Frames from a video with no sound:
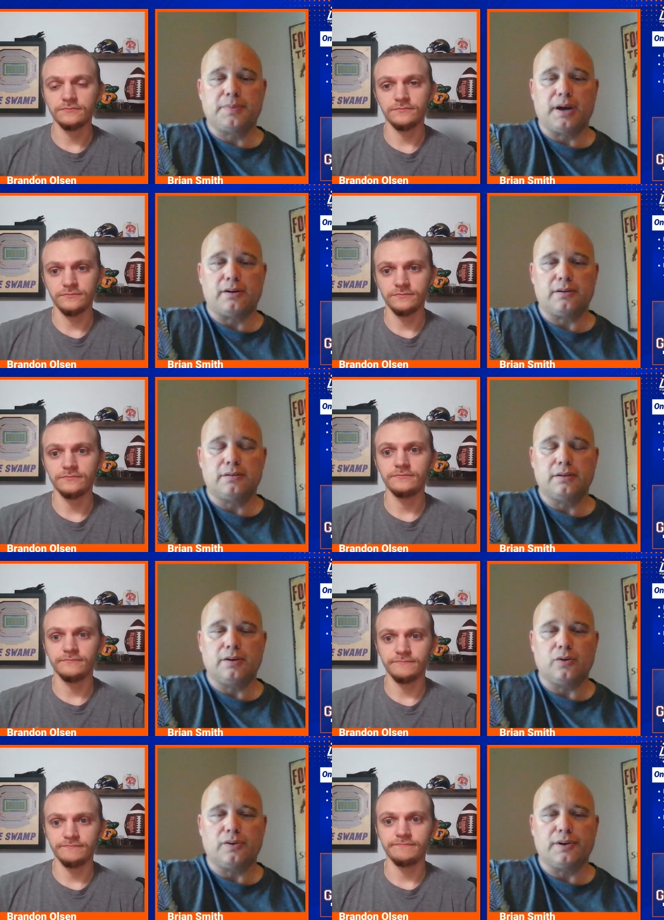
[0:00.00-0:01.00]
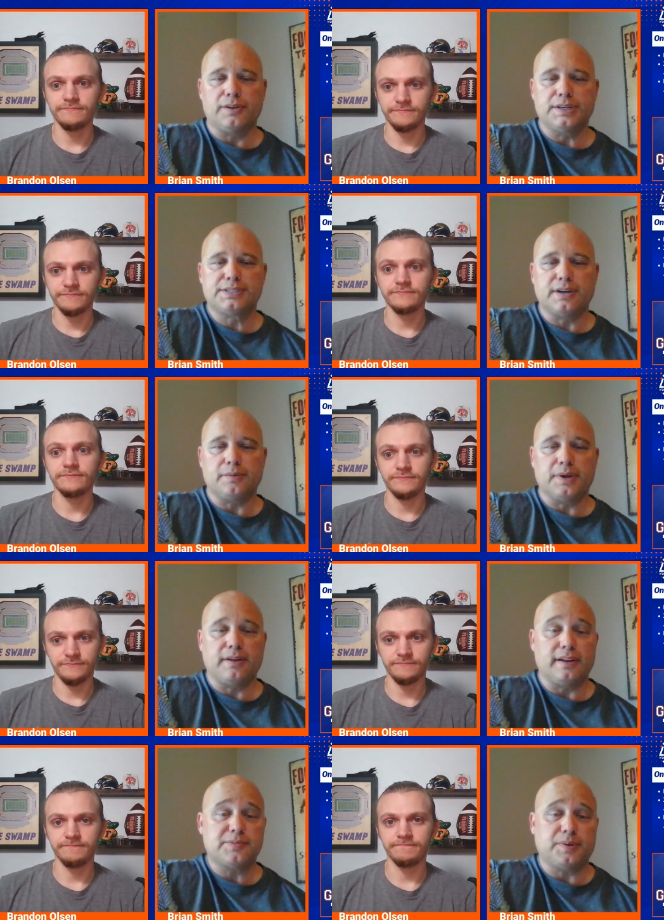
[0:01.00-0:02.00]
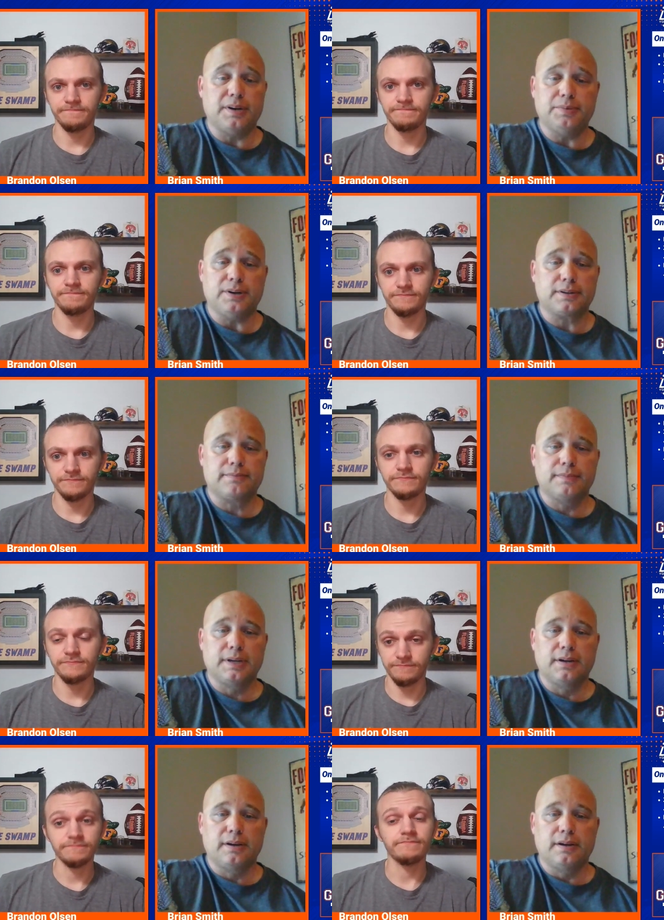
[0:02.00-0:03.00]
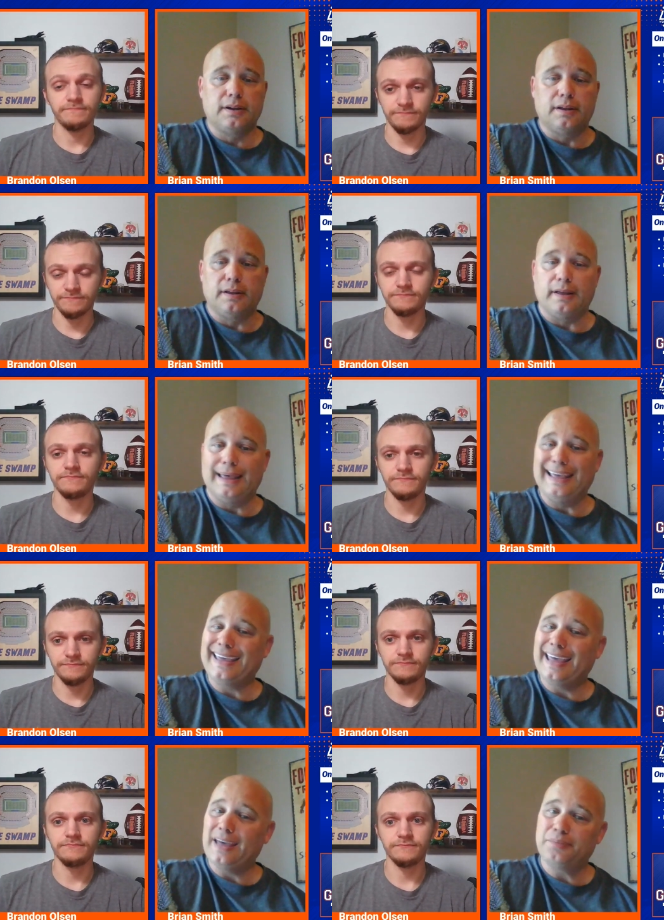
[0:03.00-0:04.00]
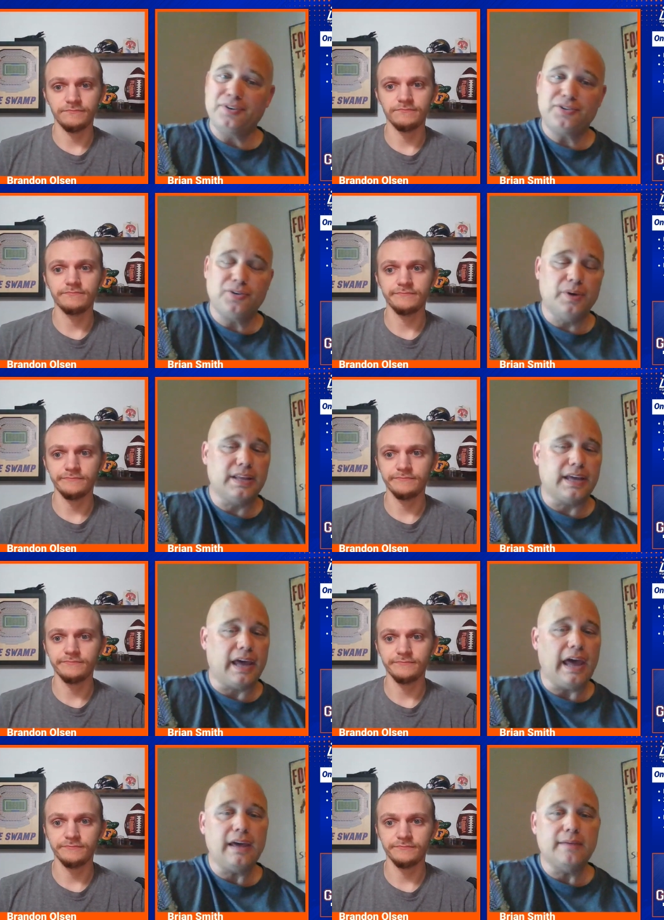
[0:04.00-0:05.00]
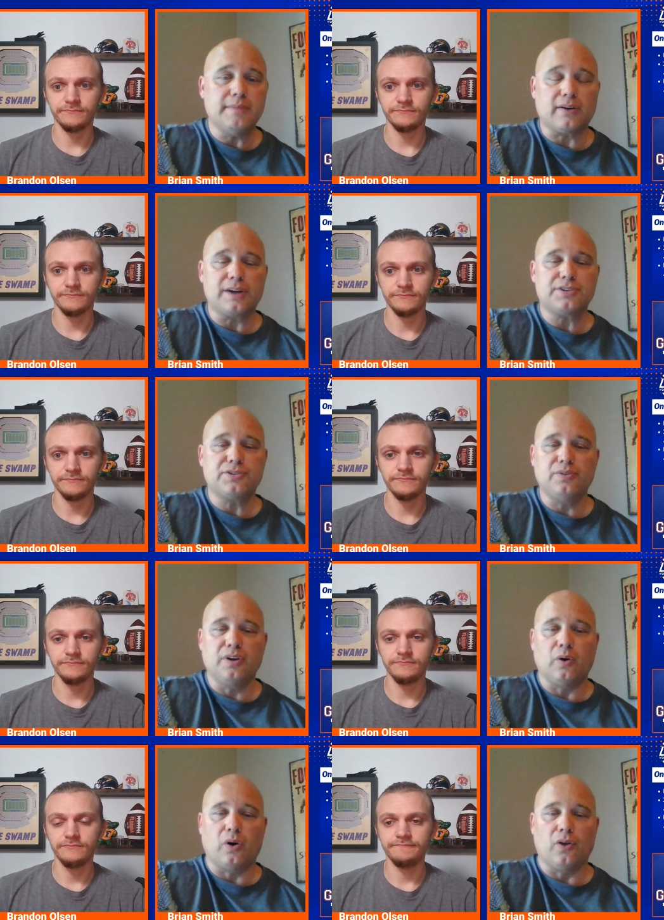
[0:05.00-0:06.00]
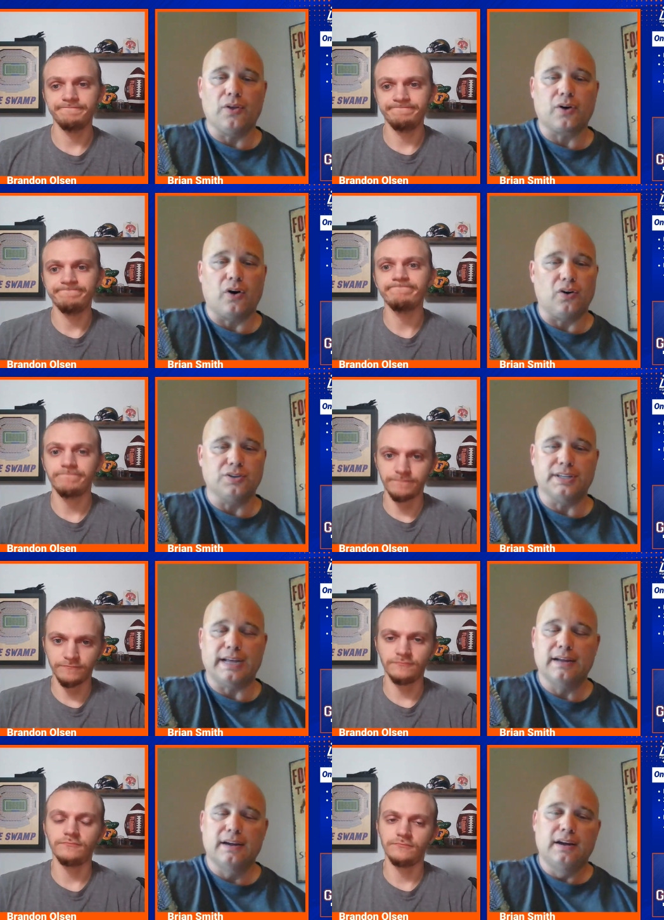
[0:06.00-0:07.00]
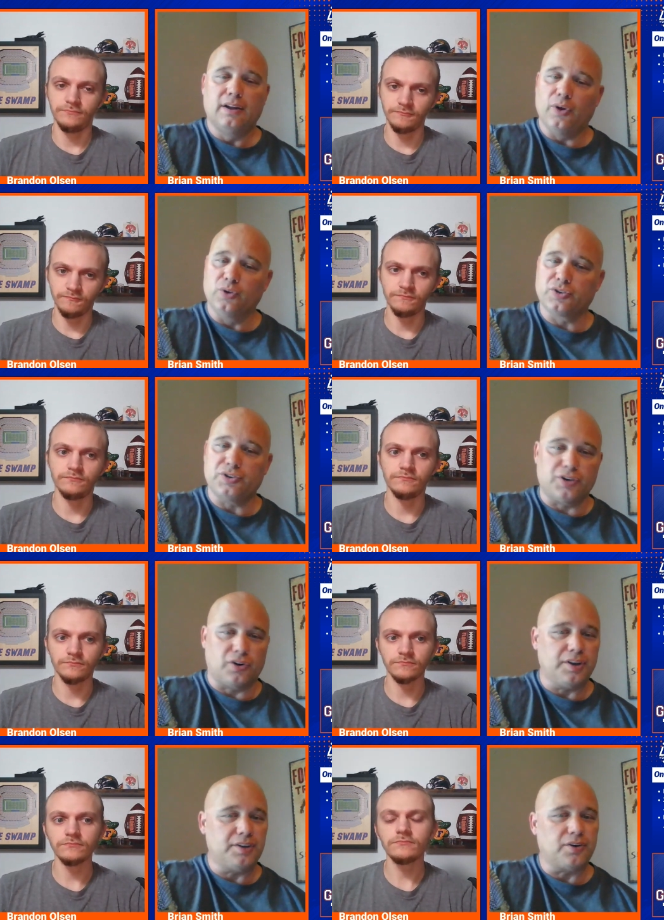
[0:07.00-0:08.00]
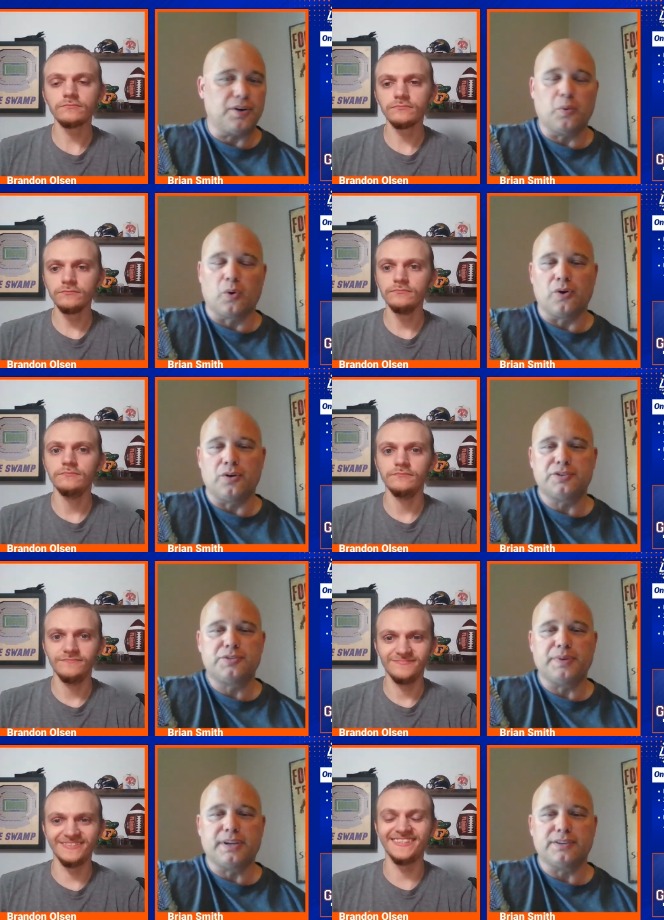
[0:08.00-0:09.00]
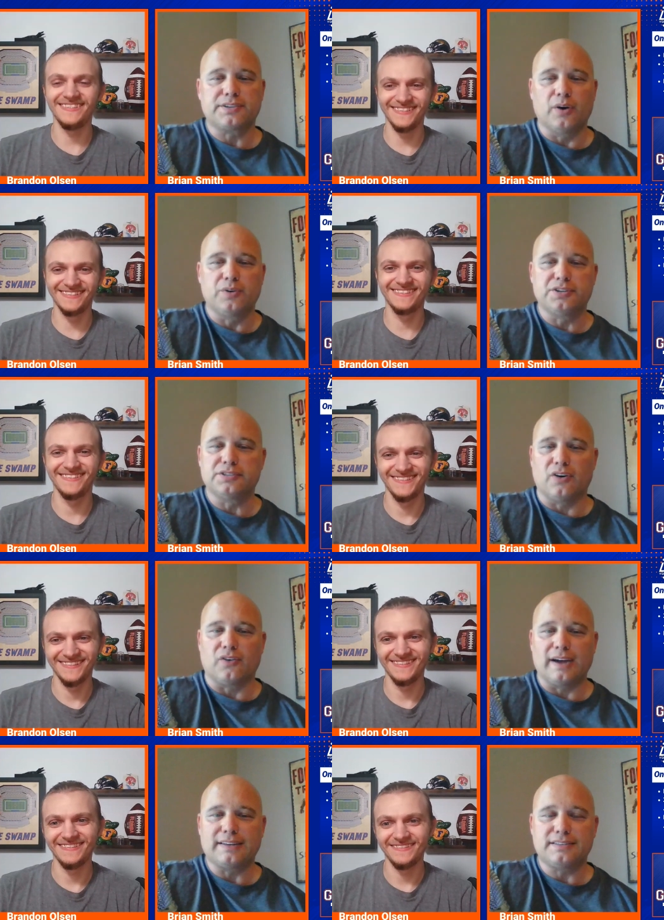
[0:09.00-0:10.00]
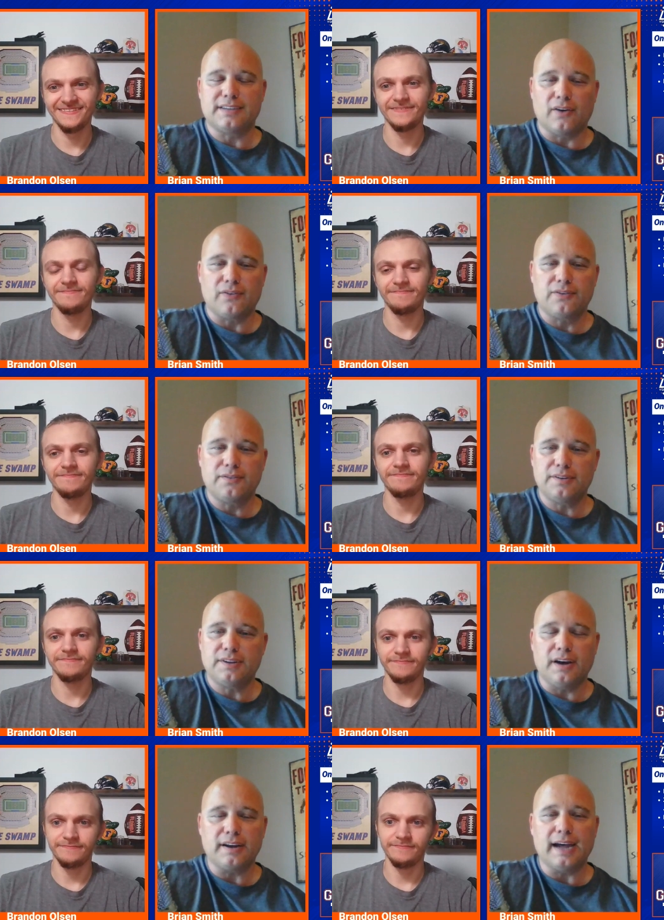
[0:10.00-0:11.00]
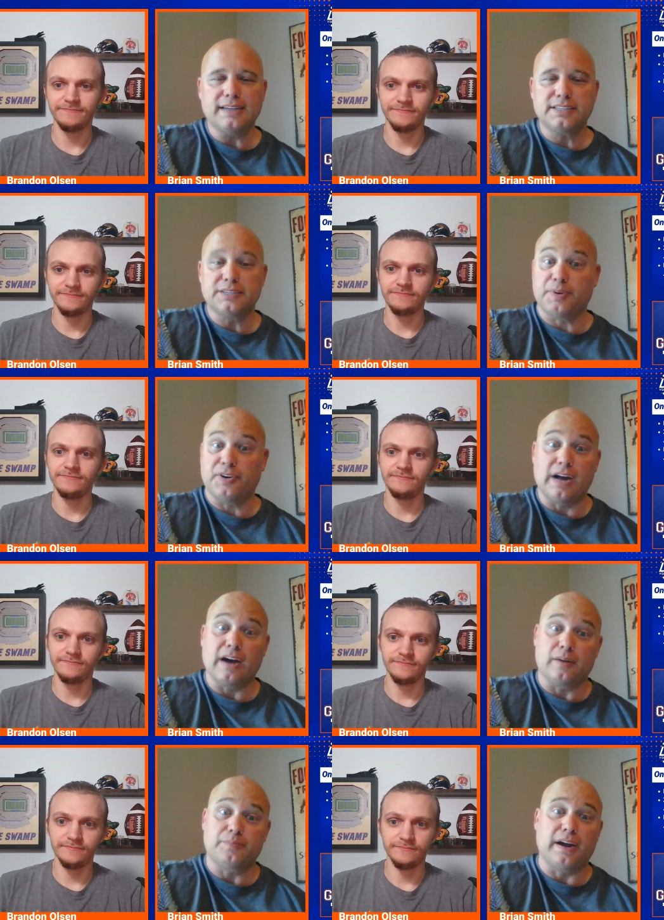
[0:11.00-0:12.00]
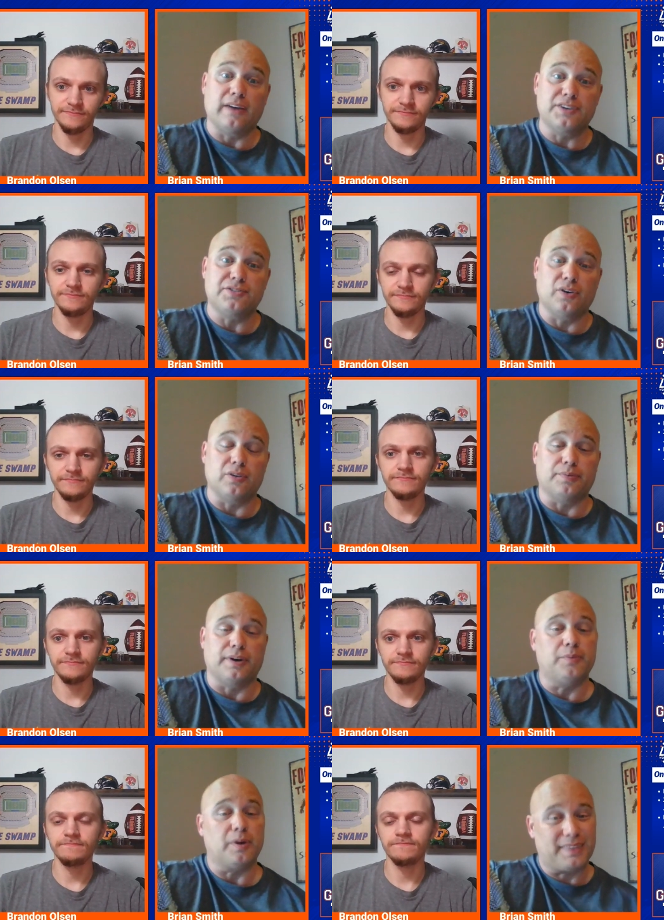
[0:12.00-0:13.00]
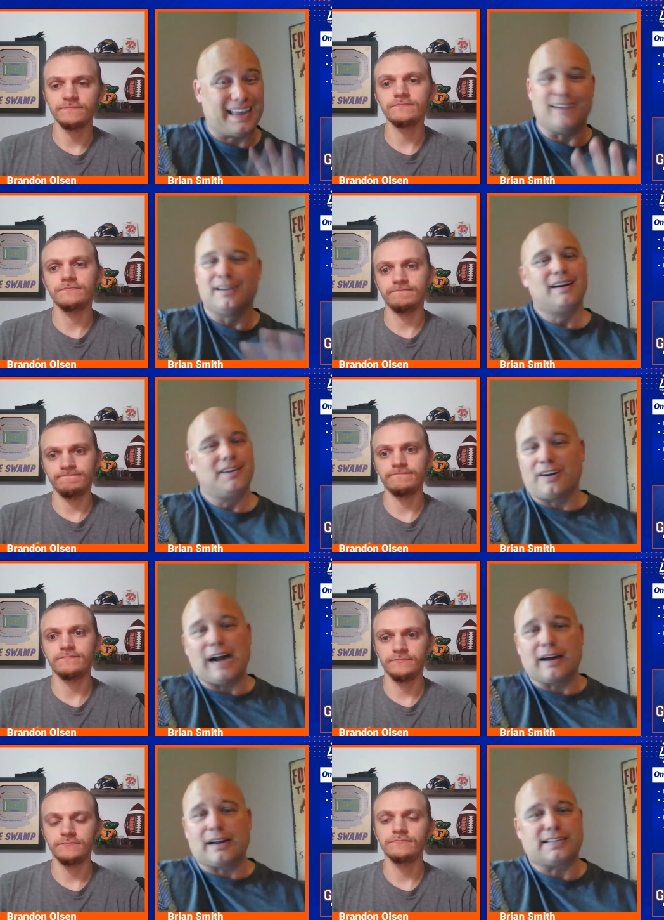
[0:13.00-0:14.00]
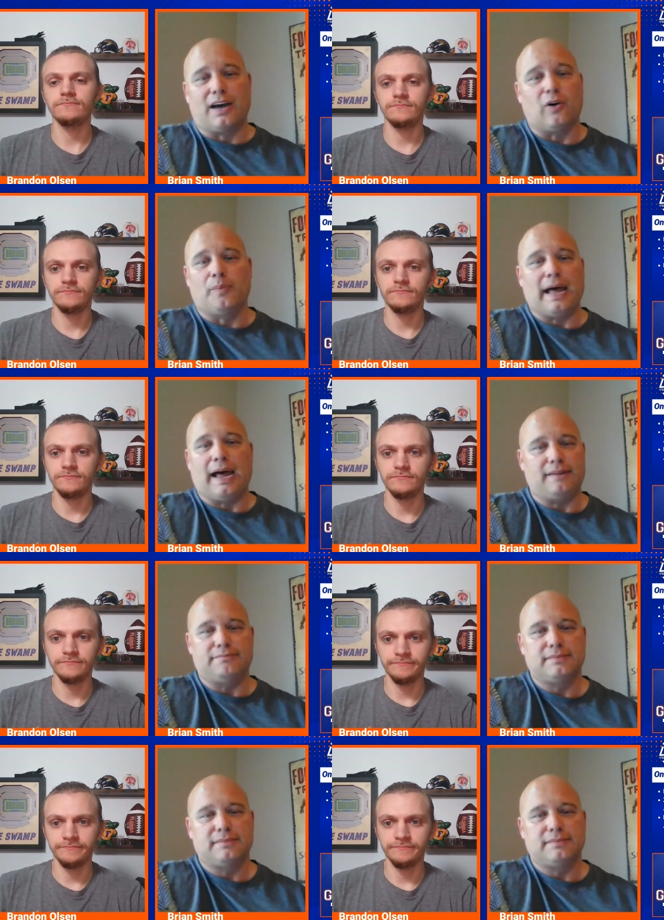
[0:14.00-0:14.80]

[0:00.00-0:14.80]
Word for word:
Speaker 1: about earlier in this segment, and that's playbook. He can't put you in the game unless you know all the calls, and those are dirty, dirty words because coaches don't like to tell young guys this, but you're not going to play unless you know the playbook. But they're not going to tell them that